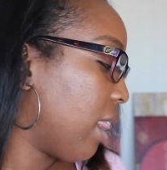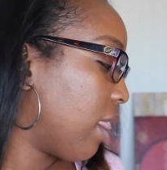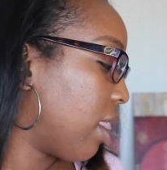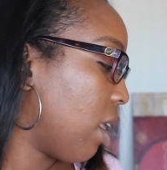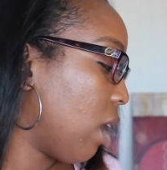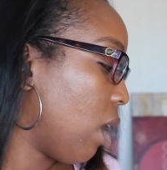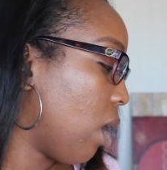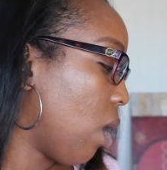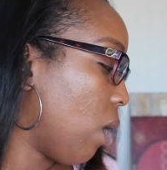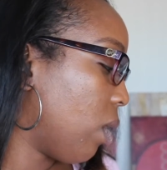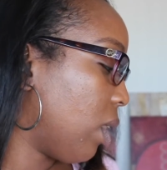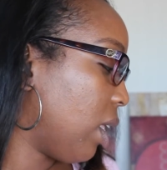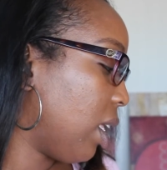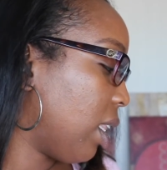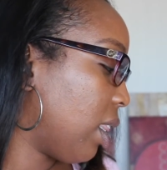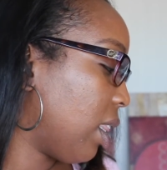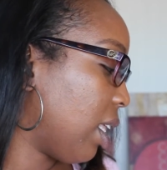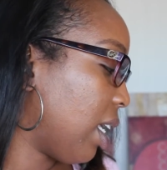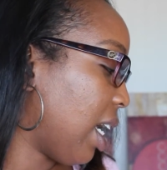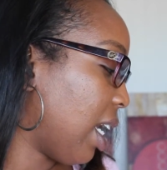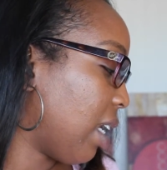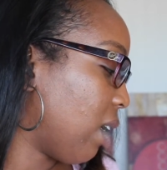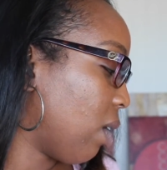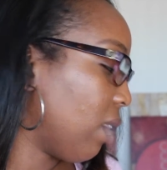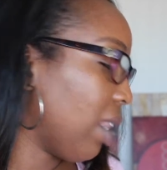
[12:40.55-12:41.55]
The only
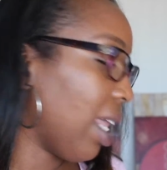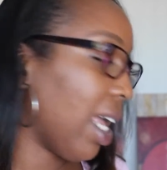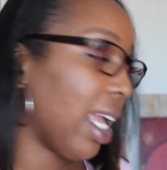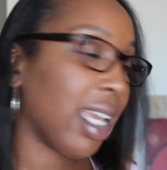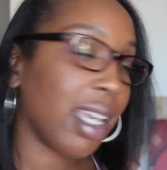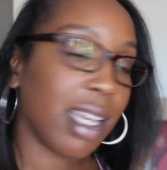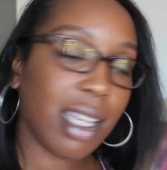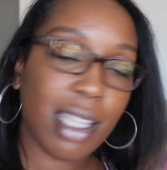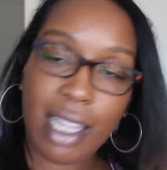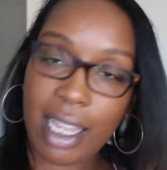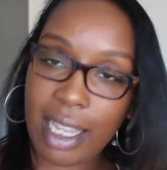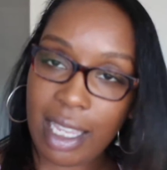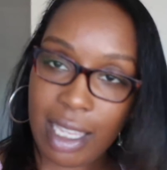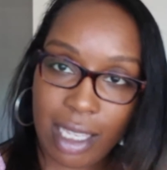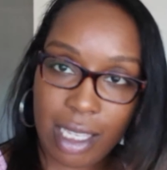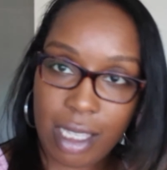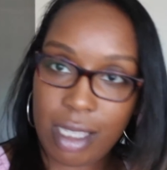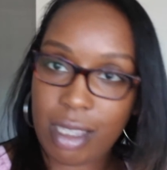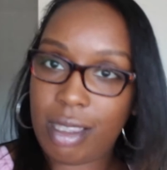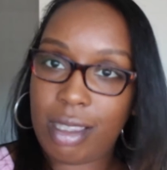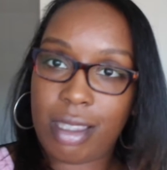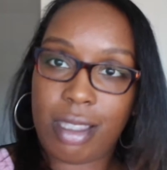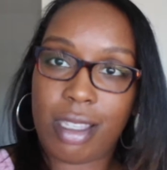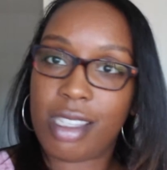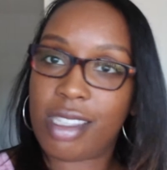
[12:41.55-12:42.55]
thing I don't like
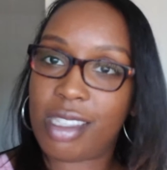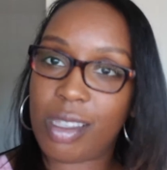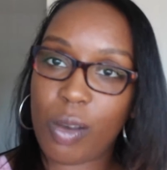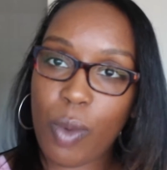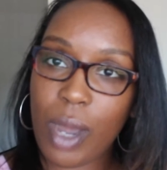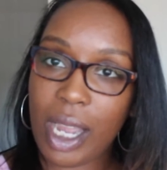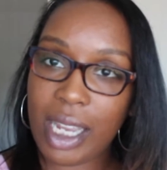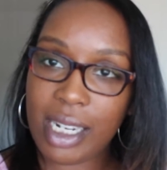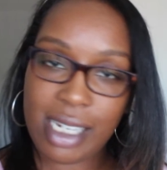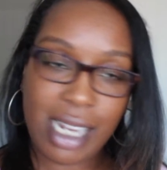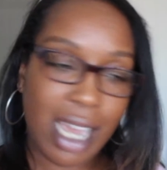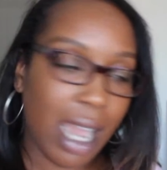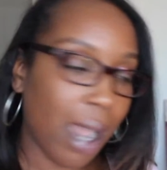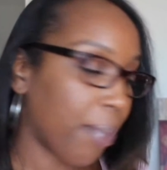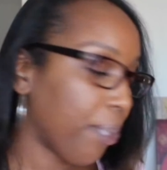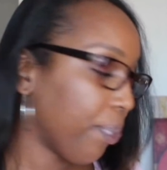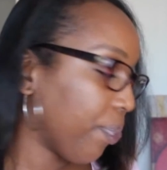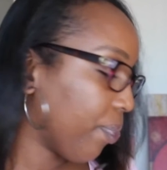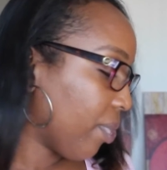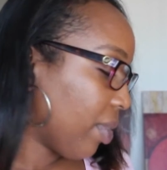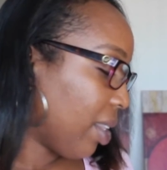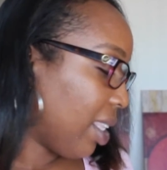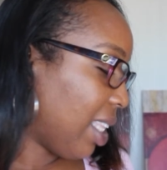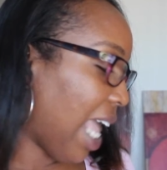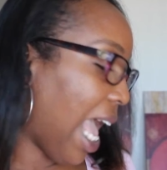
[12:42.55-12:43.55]
is the white top.
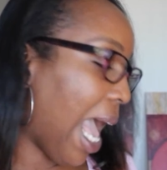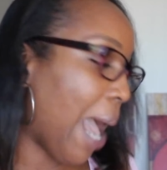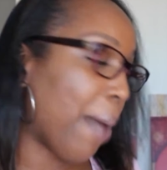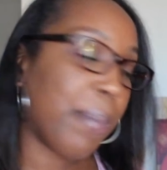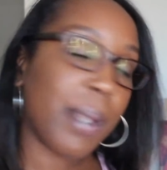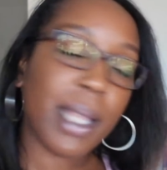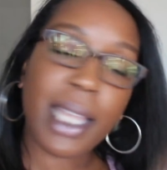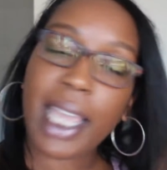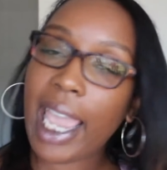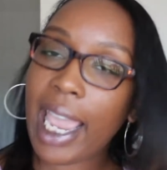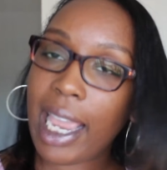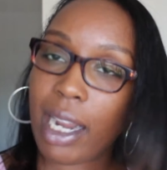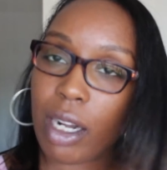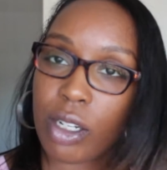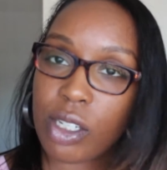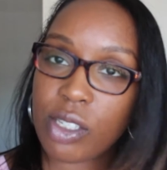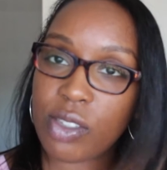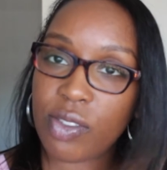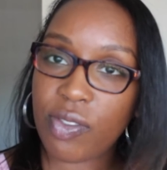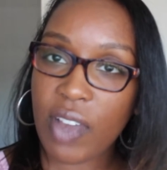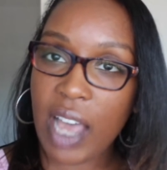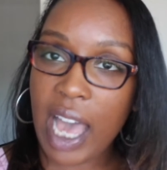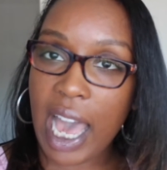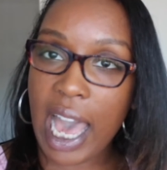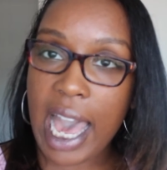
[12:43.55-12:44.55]
Applicator
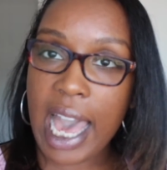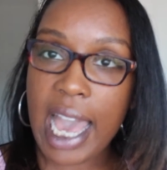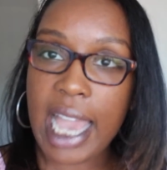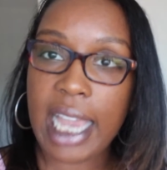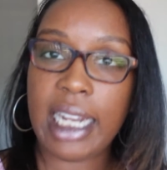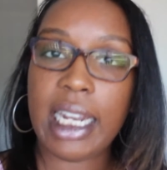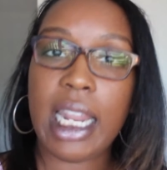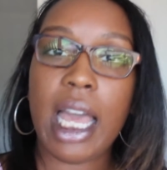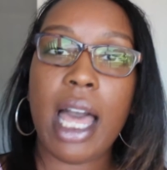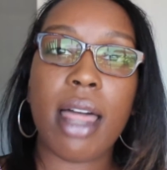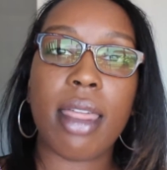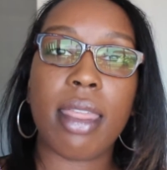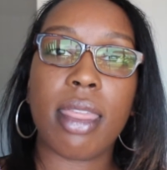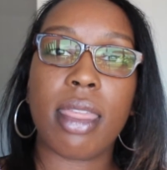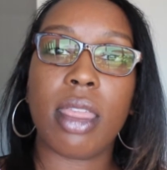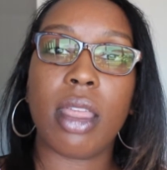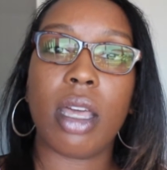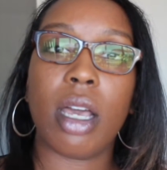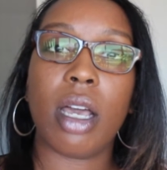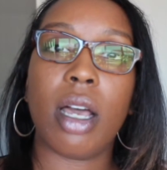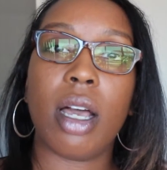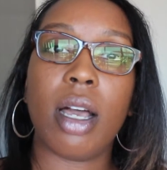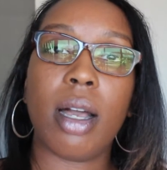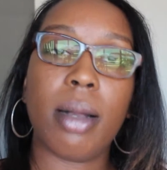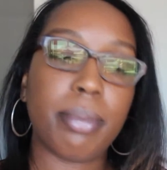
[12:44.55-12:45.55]
is fine,
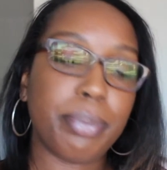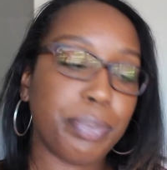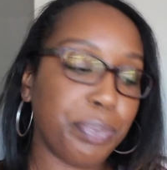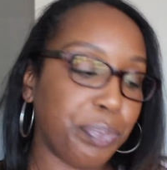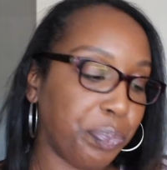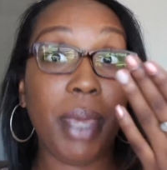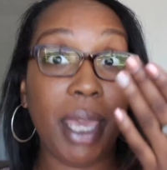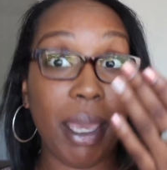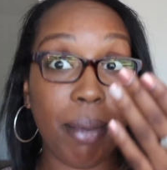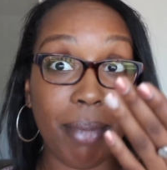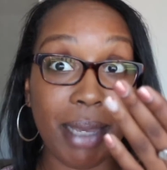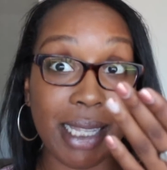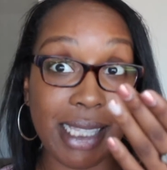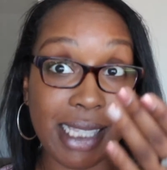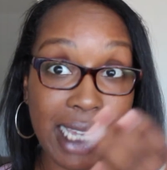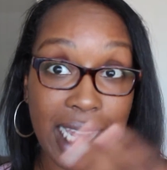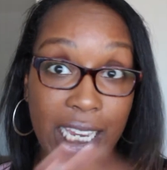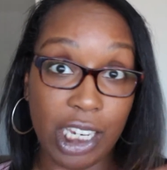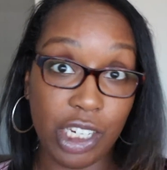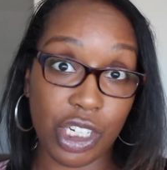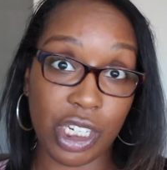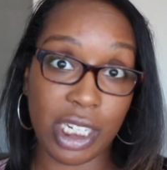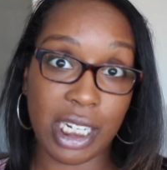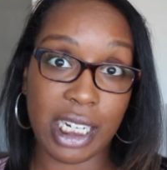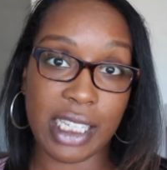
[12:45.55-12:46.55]
the
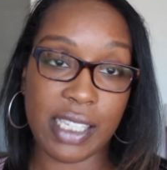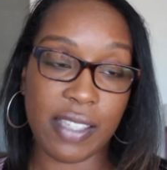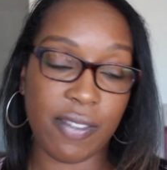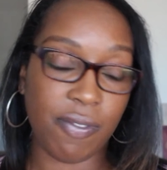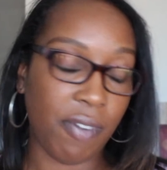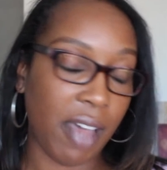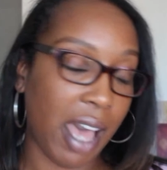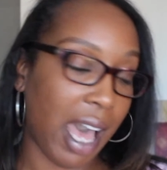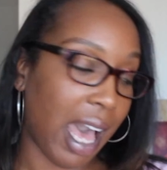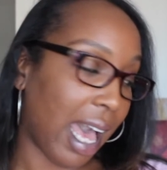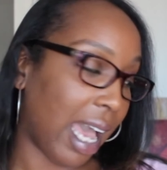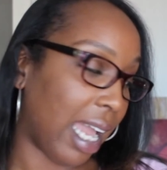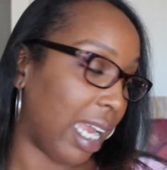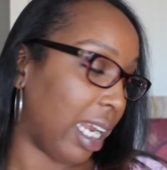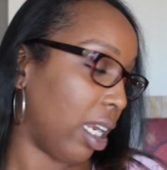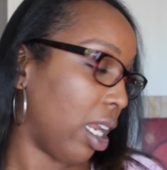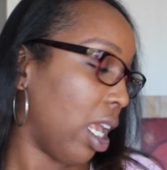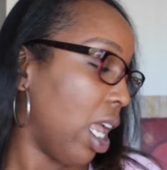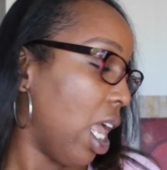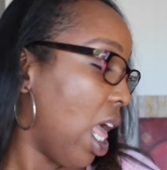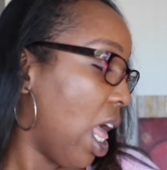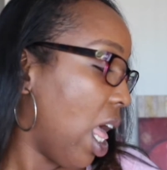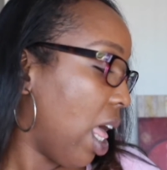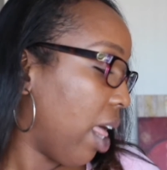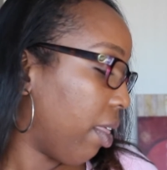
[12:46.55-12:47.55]
pigmentation is fine.
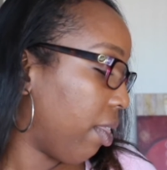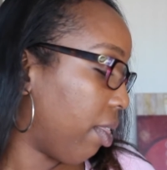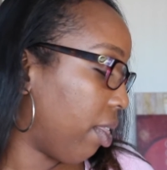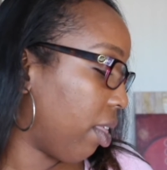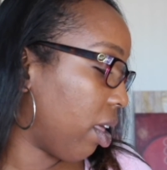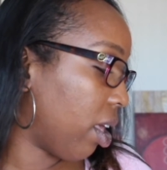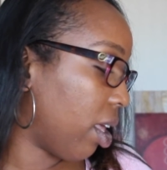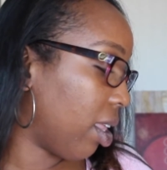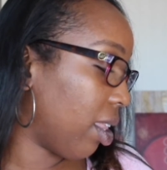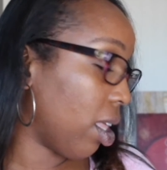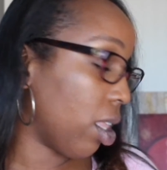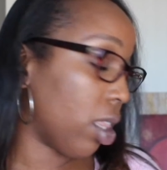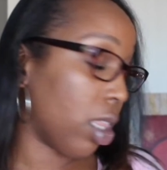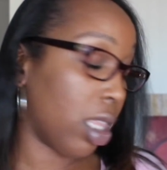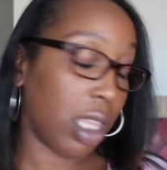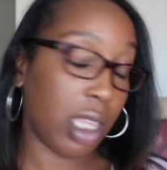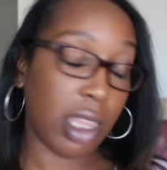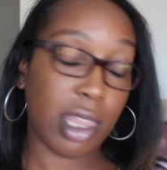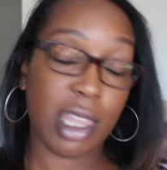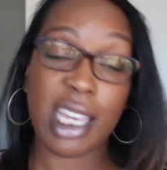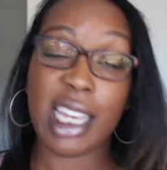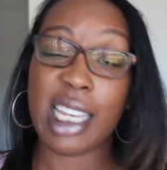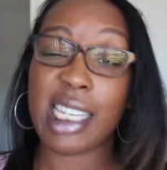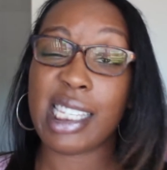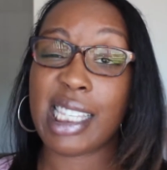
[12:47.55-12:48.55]

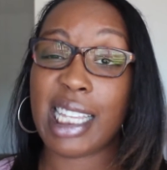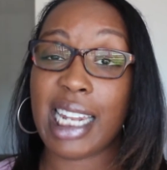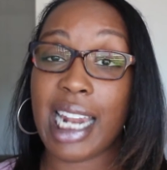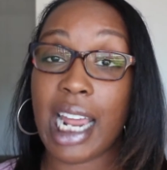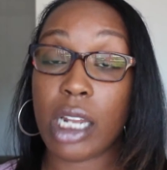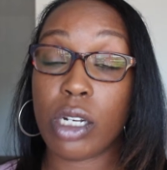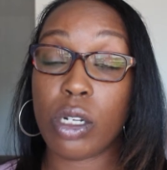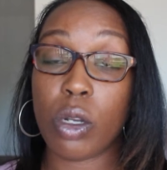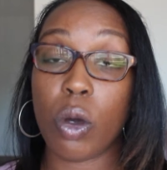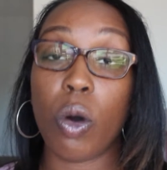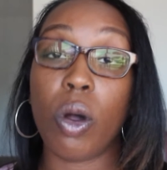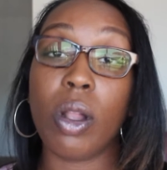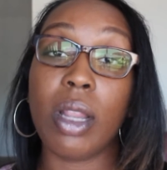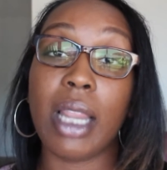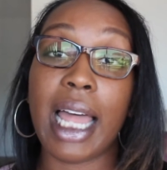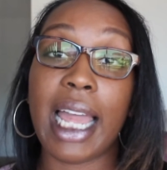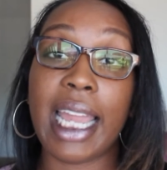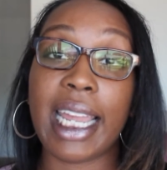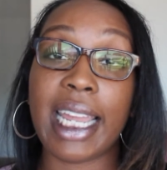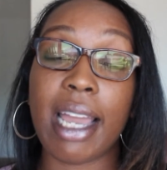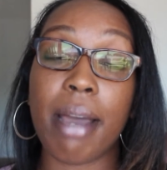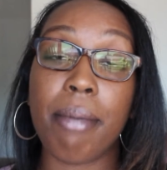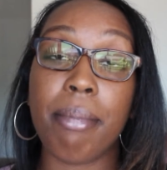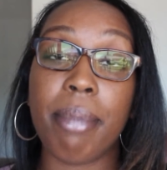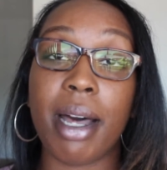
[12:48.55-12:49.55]
The things that I don't
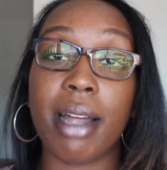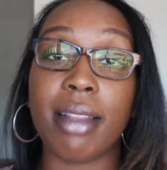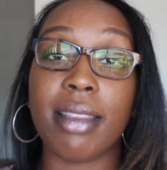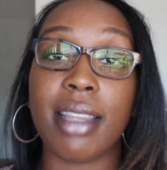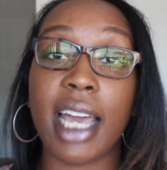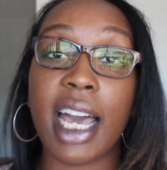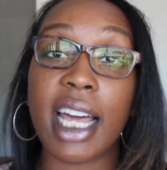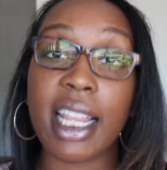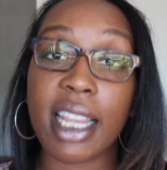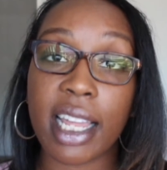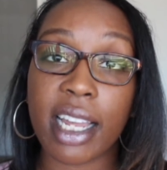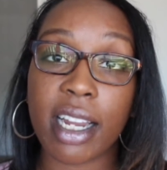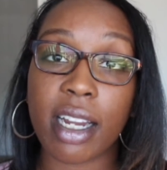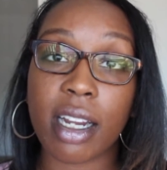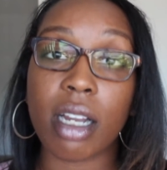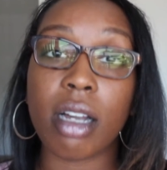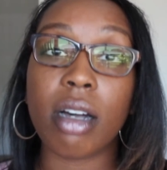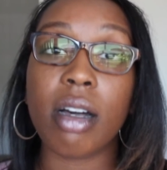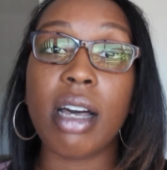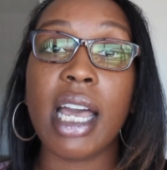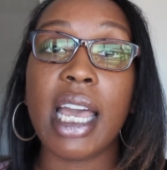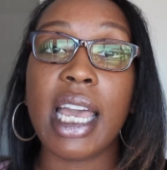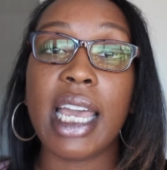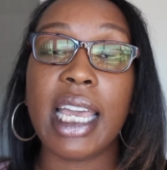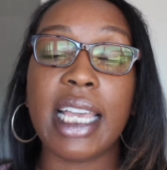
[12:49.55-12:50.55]
like about the LA
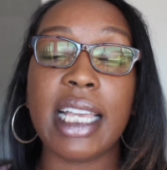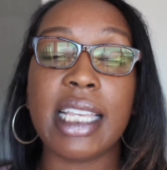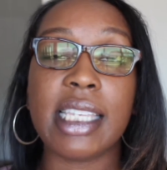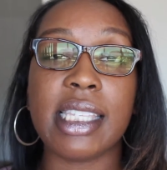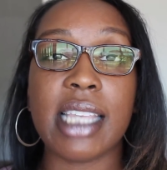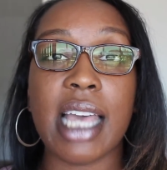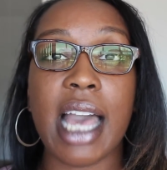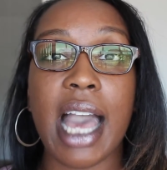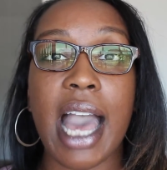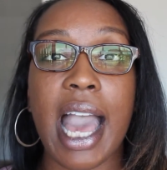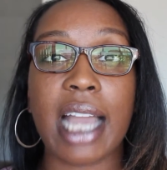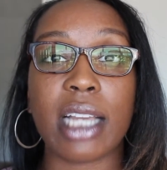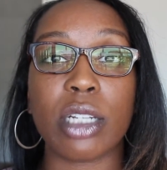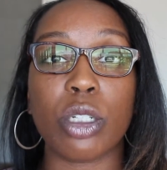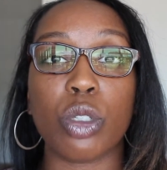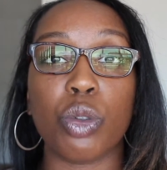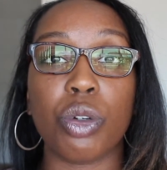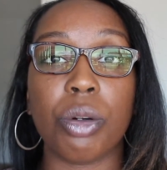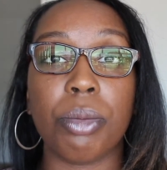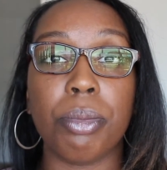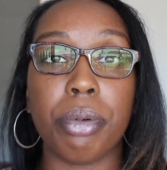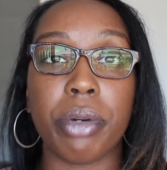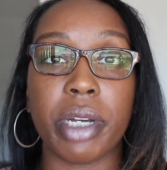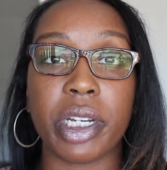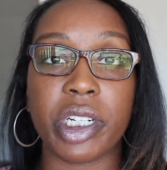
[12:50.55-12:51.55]
Girl is the
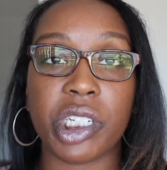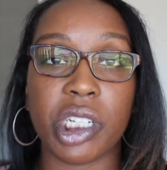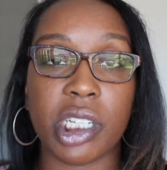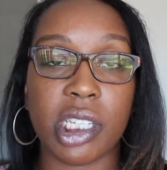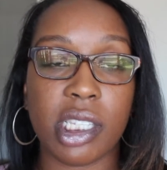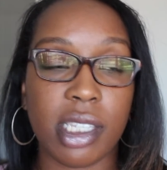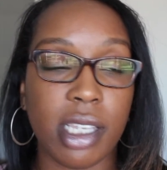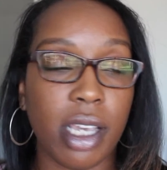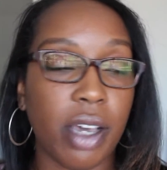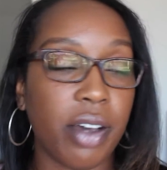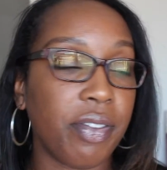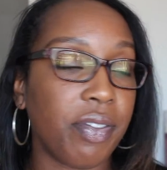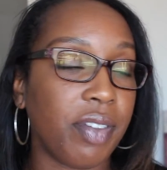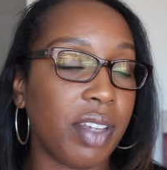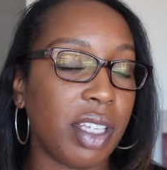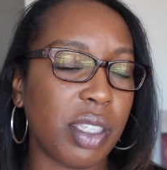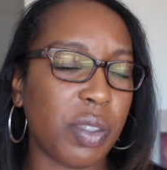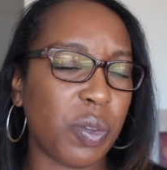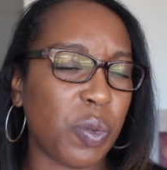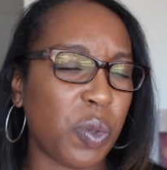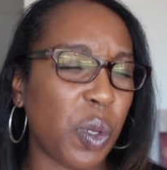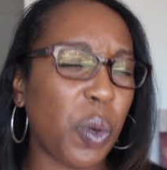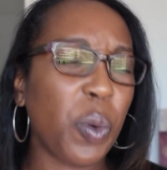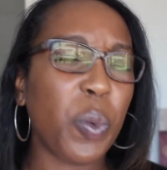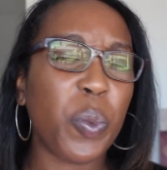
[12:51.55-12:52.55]
actual brush itself. It's
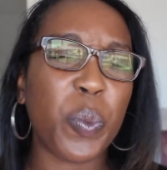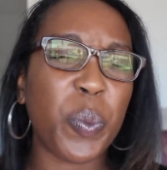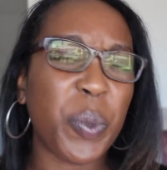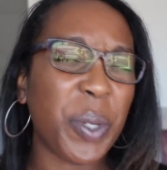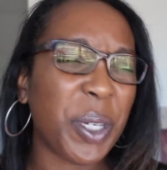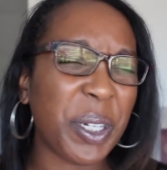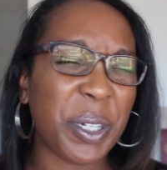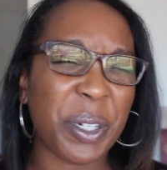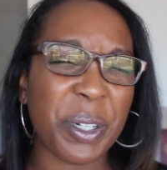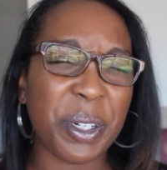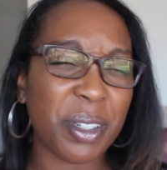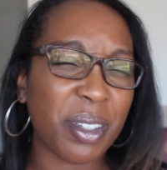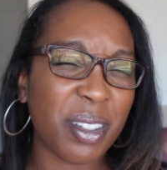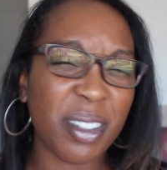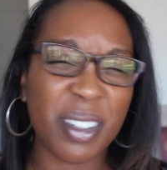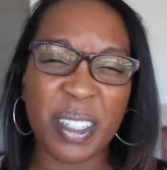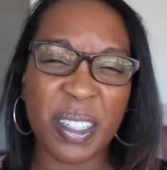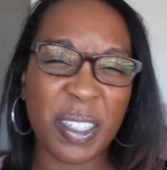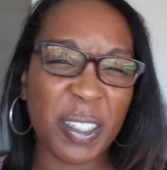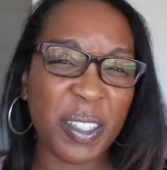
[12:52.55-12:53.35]
so weird.